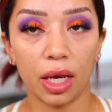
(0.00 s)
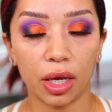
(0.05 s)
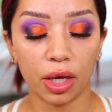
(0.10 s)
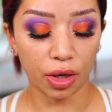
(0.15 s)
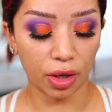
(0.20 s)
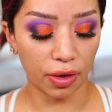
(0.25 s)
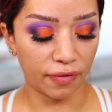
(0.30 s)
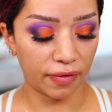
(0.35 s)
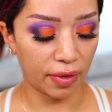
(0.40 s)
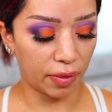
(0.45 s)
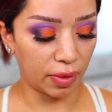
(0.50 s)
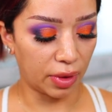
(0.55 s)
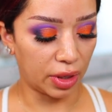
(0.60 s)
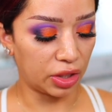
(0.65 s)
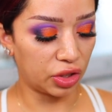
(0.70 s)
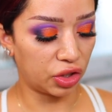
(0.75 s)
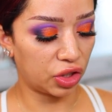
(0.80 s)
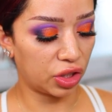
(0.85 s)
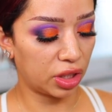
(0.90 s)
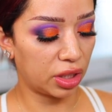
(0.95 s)
a good
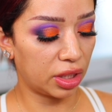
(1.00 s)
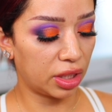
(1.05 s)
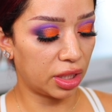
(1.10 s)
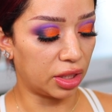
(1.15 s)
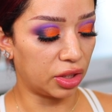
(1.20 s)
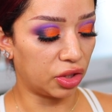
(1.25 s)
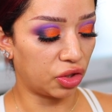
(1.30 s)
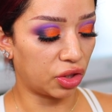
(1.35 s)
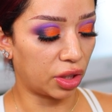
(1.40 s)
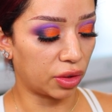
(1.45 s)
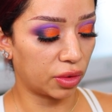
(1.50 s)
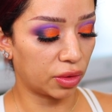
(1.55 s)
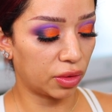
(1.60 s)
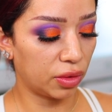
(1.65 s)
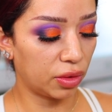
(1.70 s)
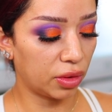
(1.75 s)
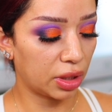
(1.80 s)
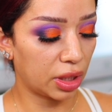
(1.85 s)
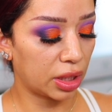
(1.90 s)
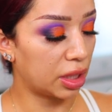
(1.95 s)
foundation in
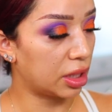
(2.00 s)
general.